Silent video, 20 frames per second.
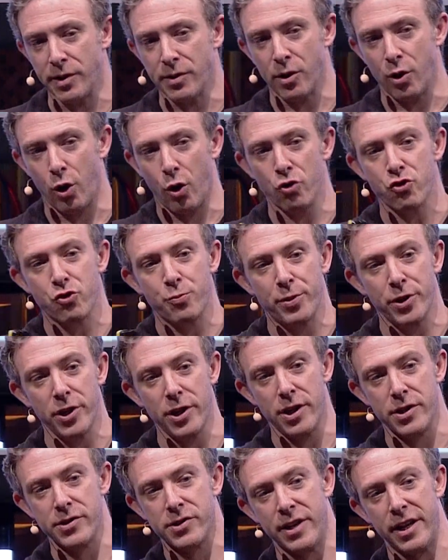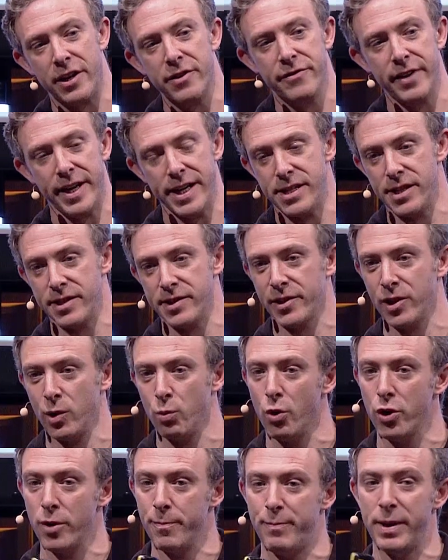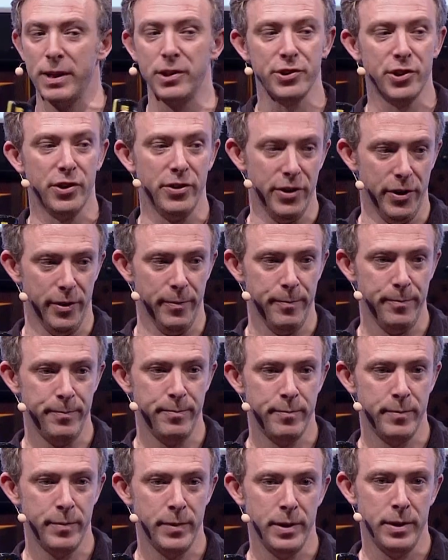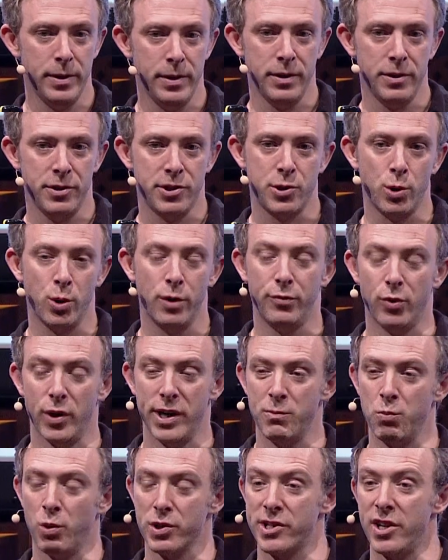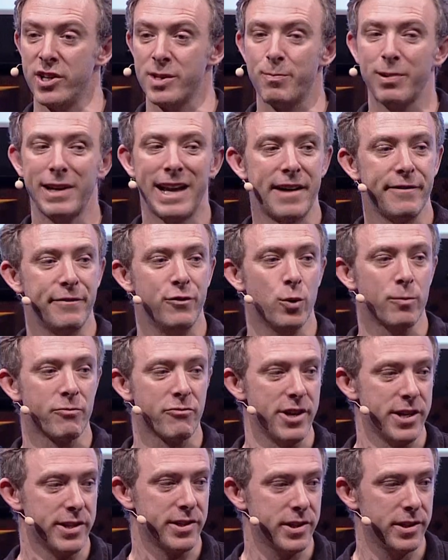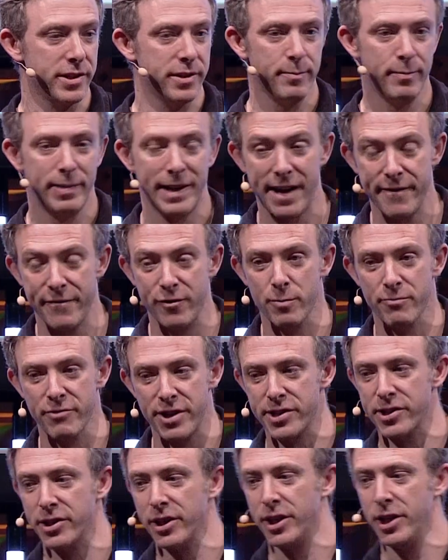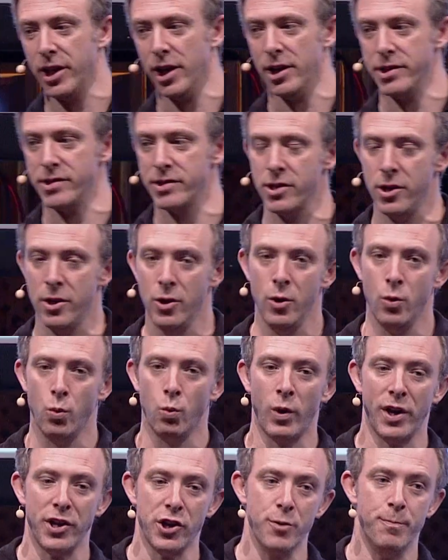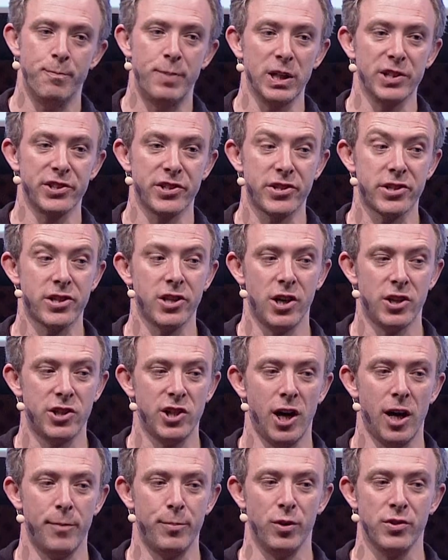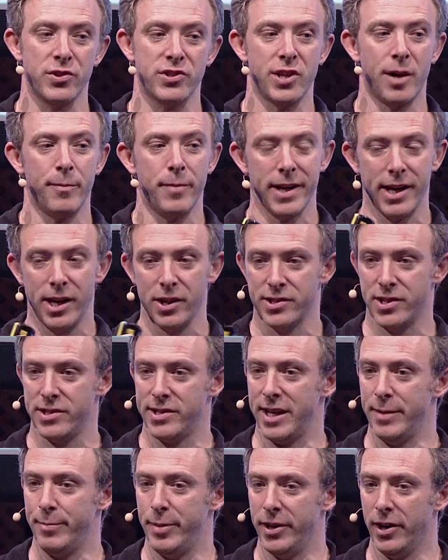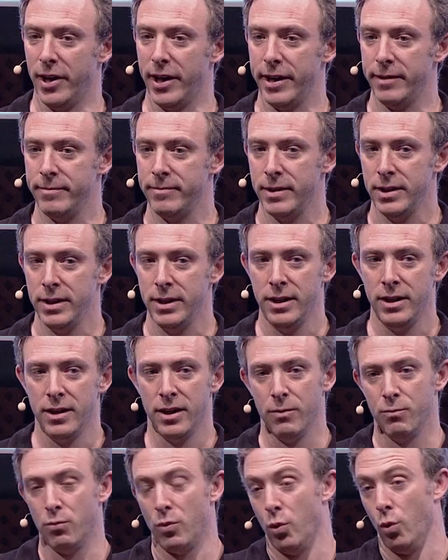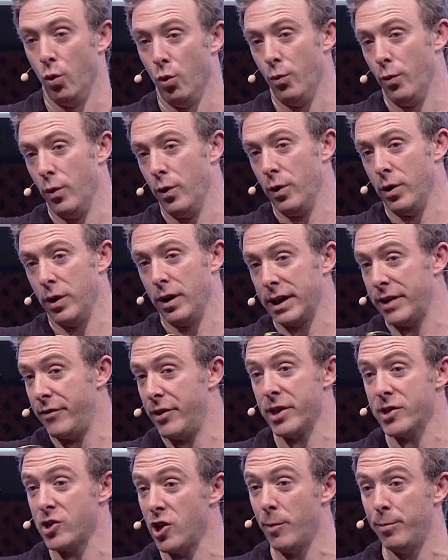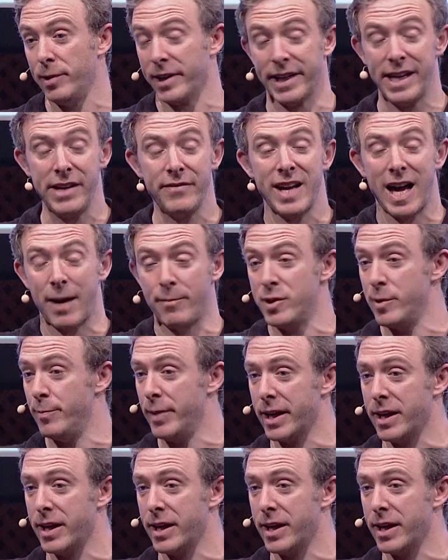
entrepreneurs and innovators are going to want to build on them to avoid what's known as platform risk. Platform risk occurs when you build a startup on somebody else's API. I'll give you an example. It can even happen to big